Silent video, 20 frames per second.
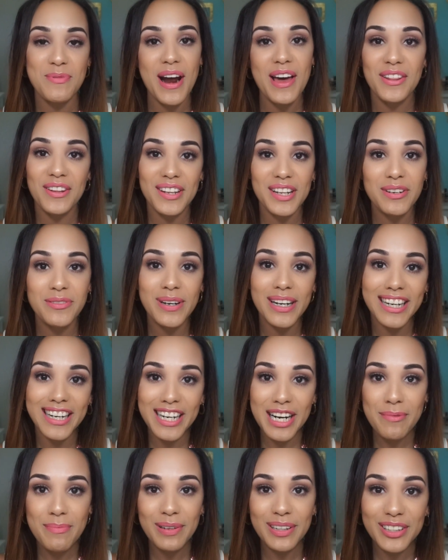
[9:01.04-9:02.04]
rather than
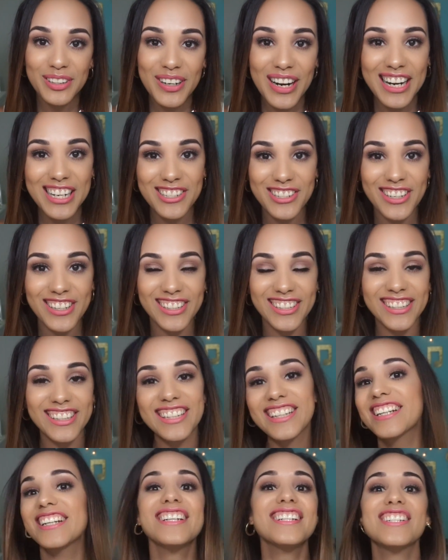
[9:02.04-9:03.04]
waking up a little extra
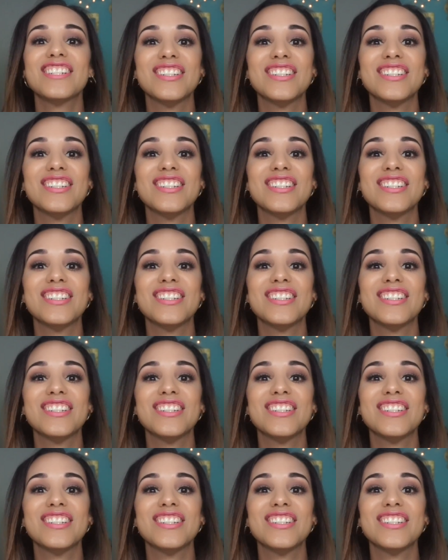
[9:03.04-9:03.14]
early